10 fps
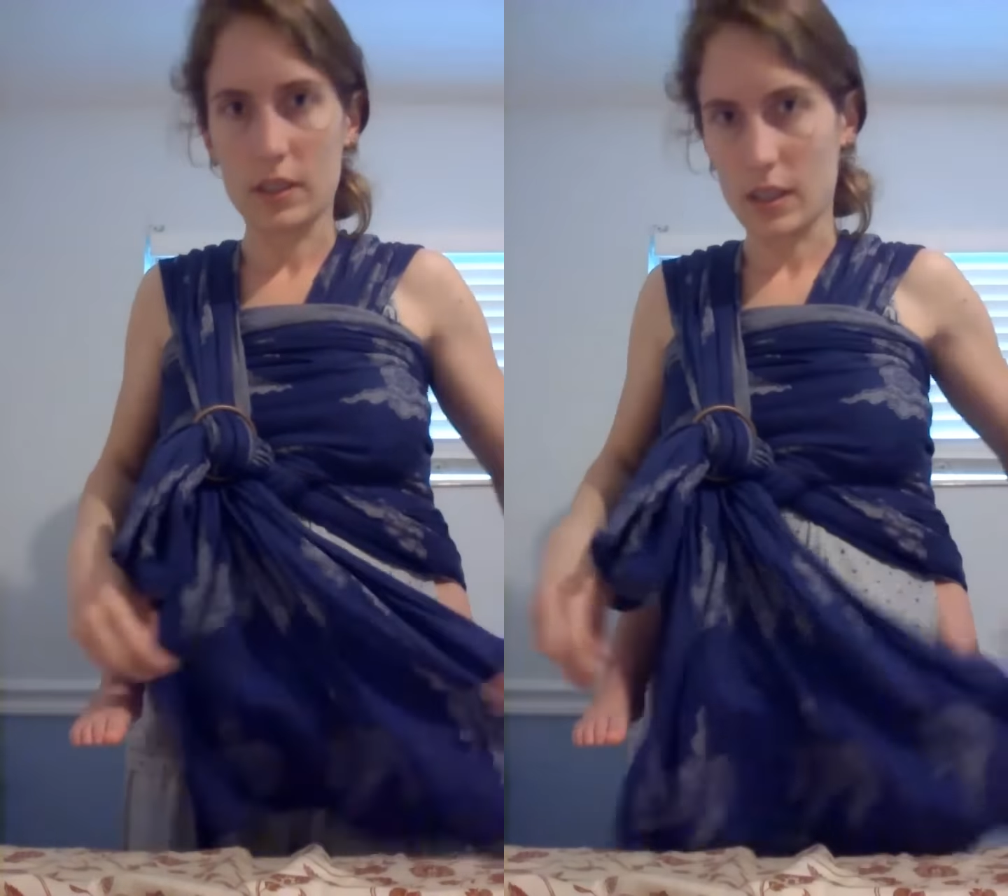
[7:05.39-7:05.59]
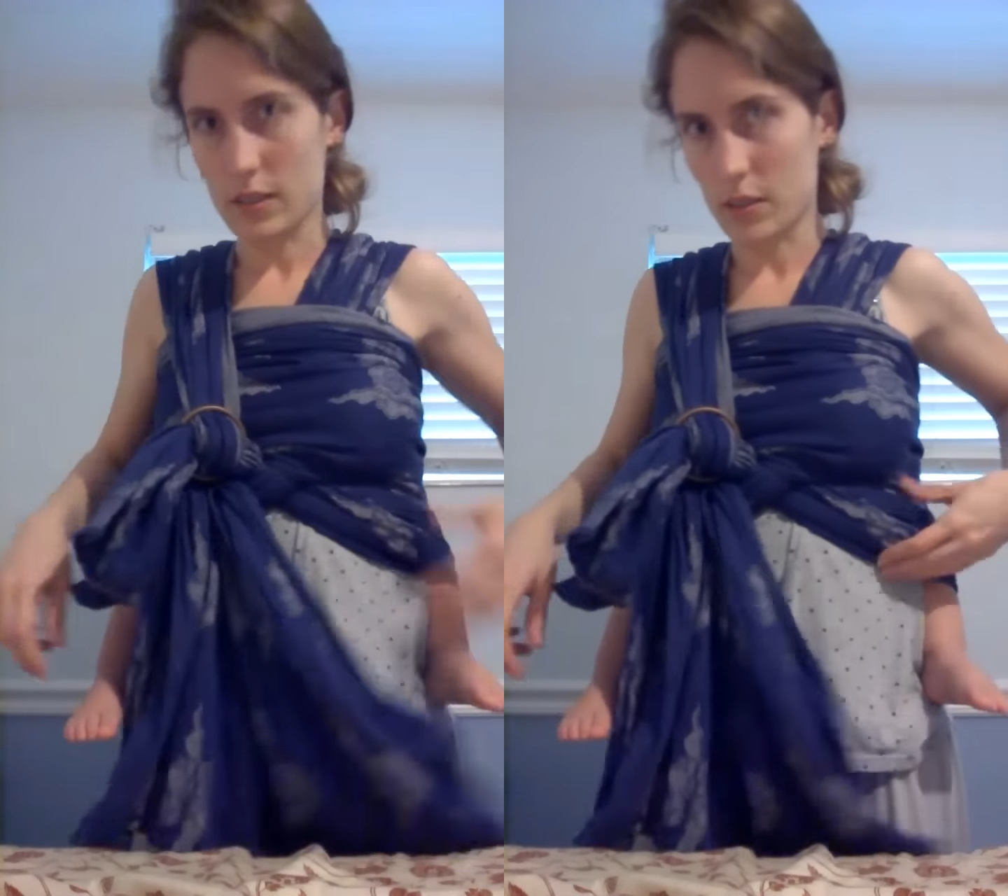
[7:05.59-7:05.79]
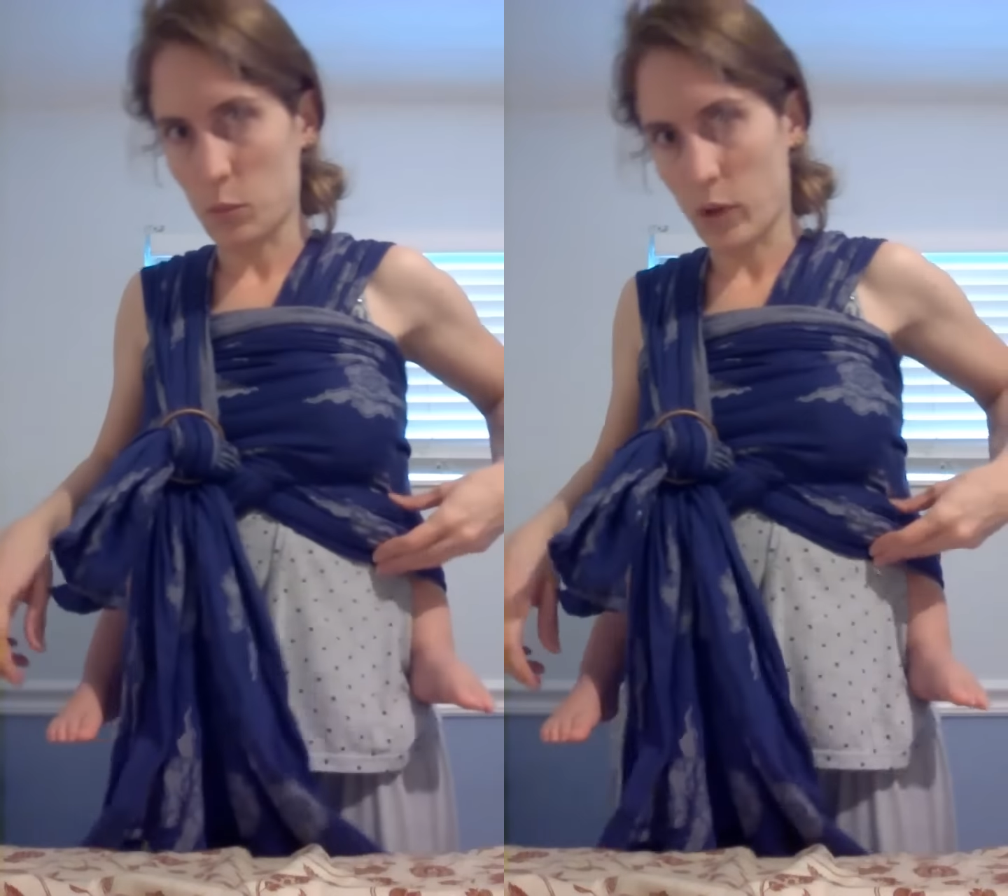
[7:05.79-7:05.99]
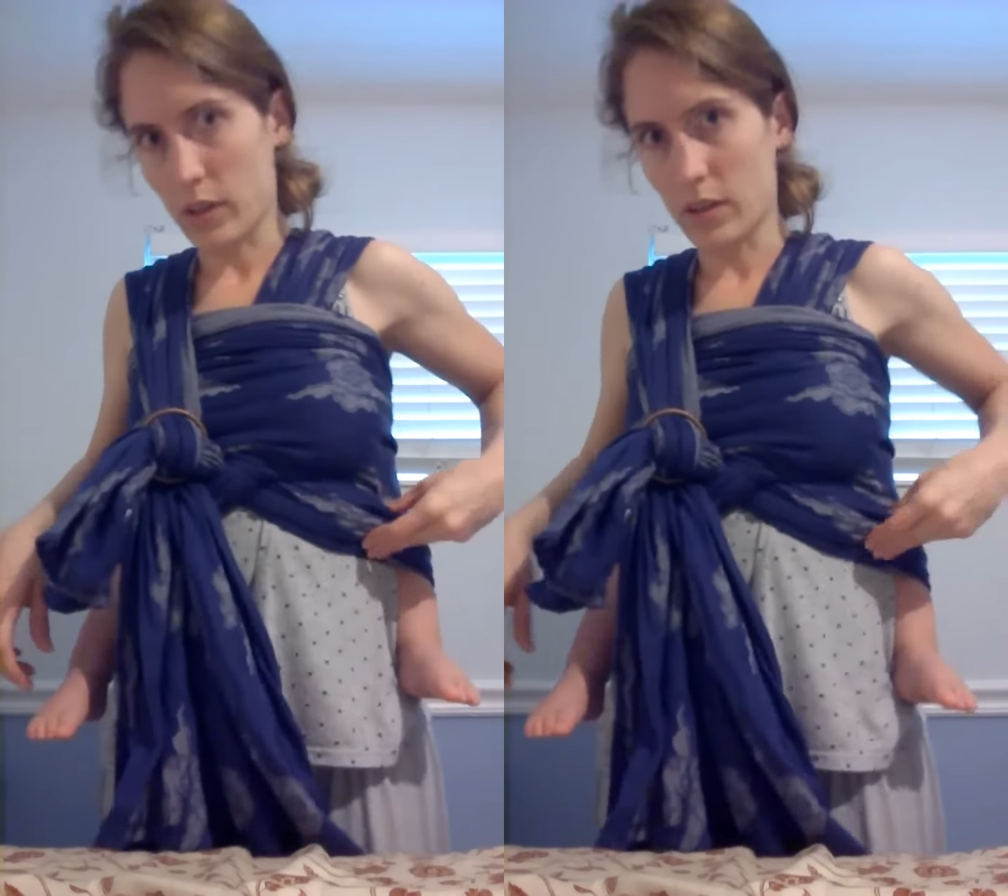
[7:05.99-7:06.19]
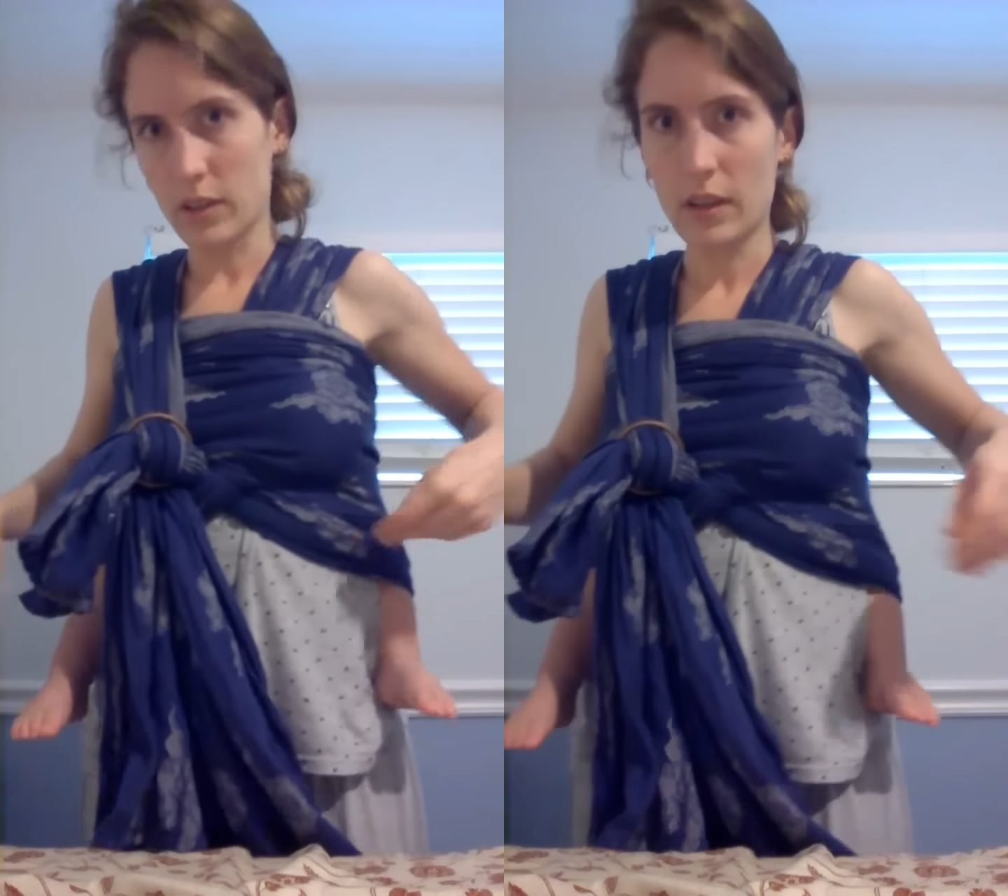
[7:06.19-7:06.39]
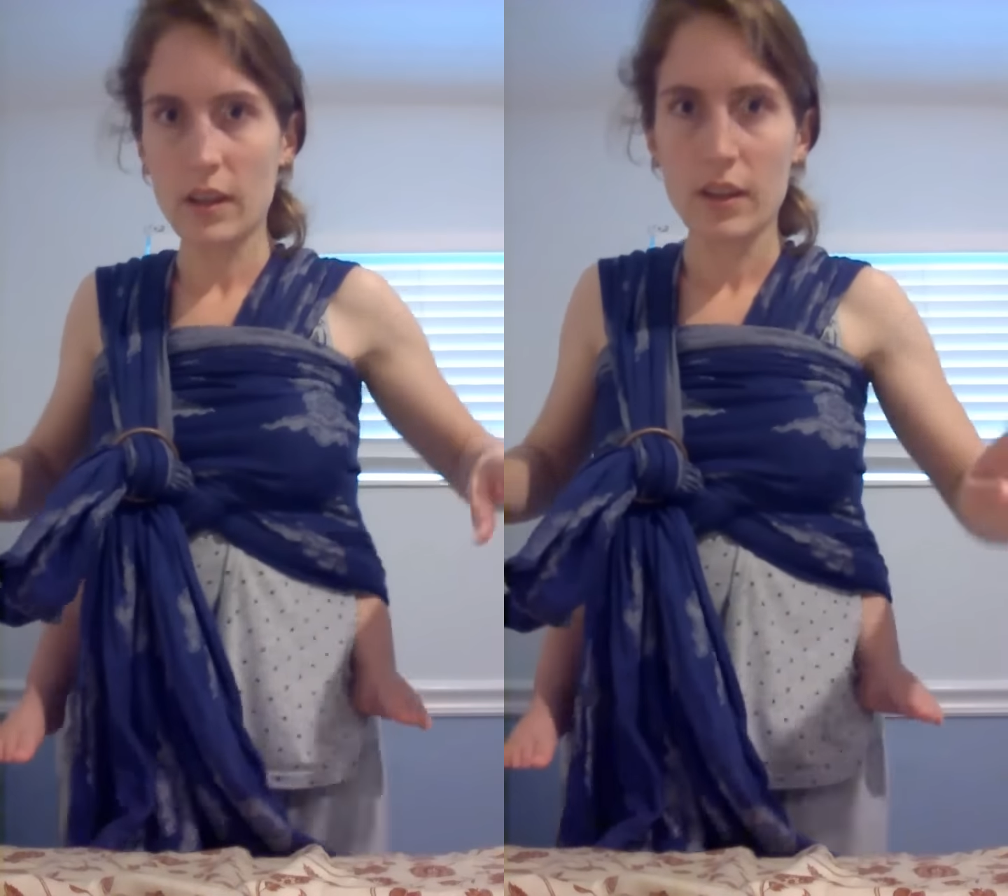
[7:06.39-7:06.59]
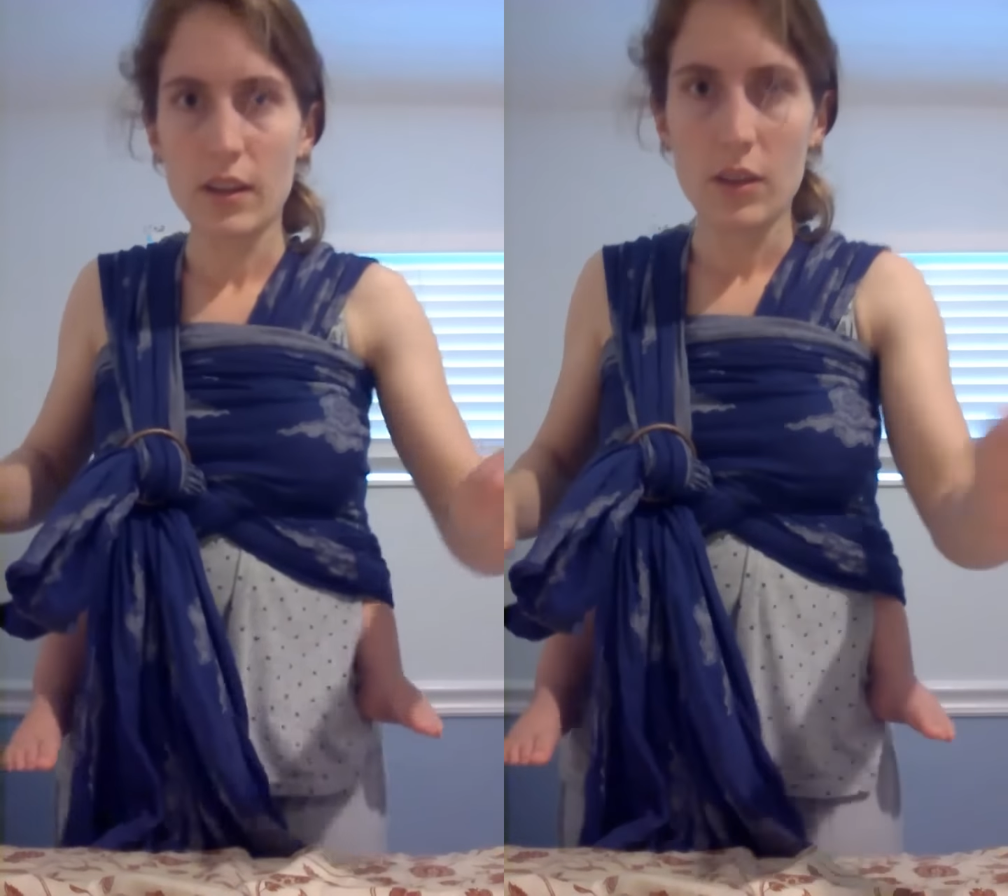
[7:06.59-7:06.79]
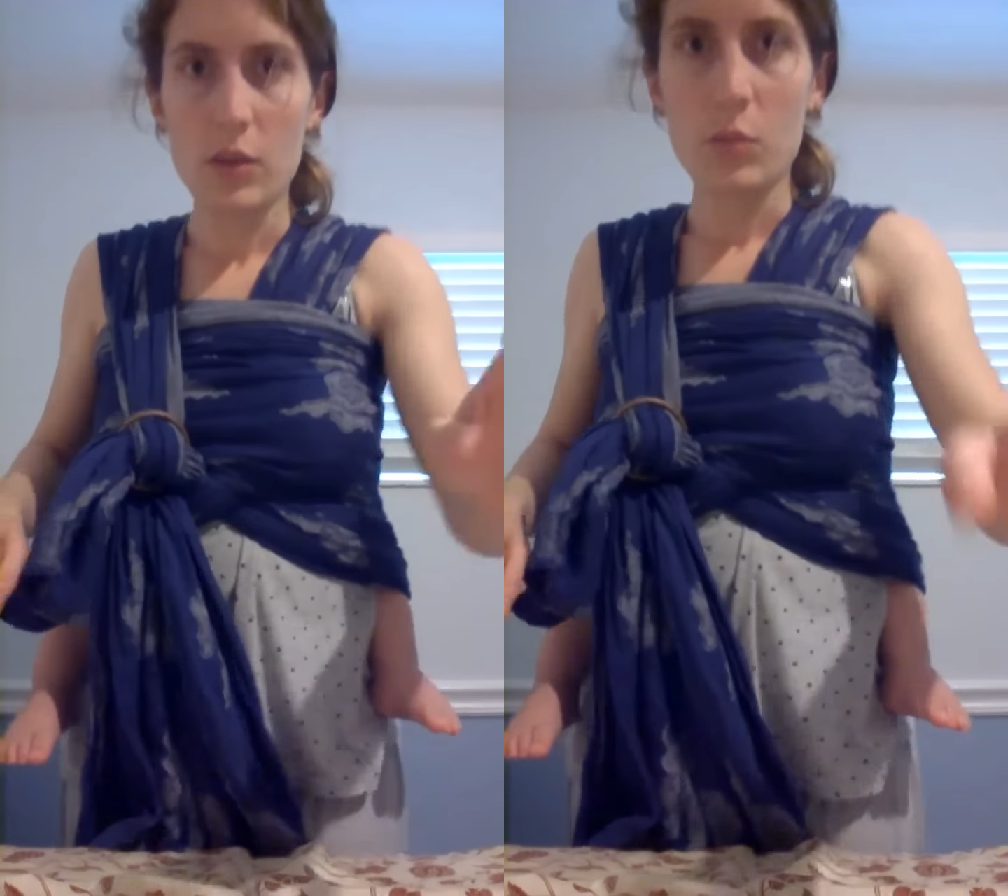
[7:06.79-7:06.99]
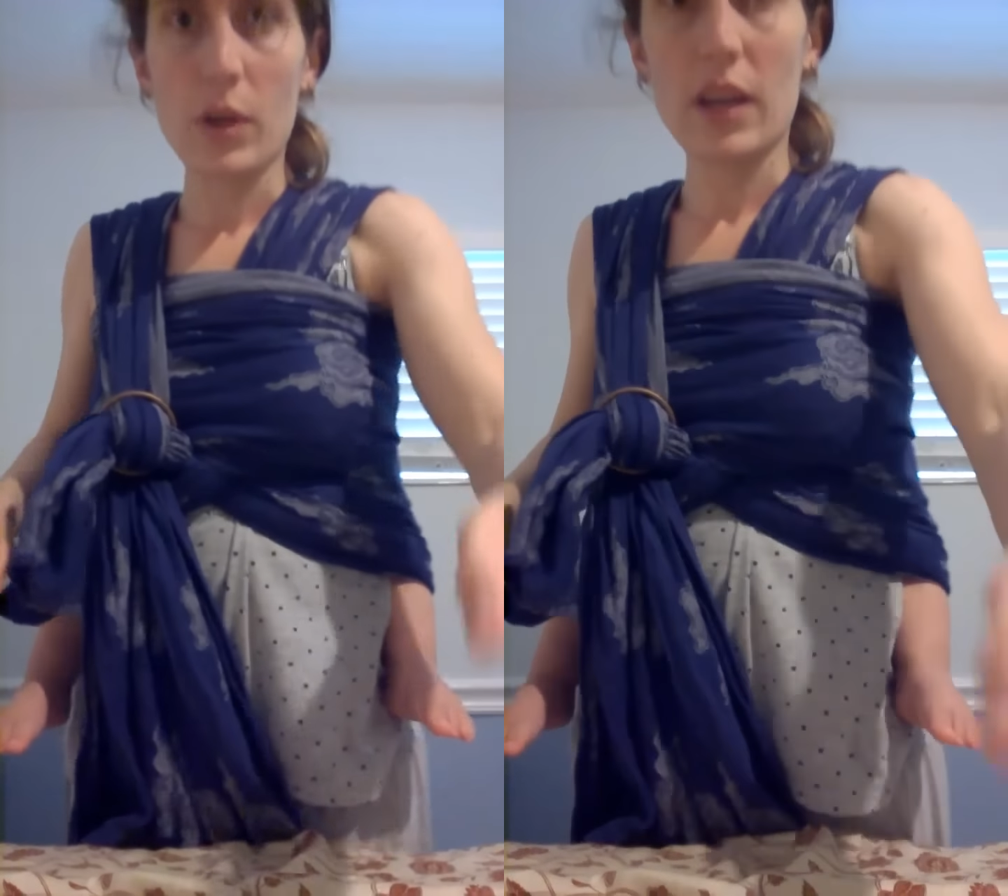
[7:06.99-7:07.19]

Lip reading: somewhere. Bye.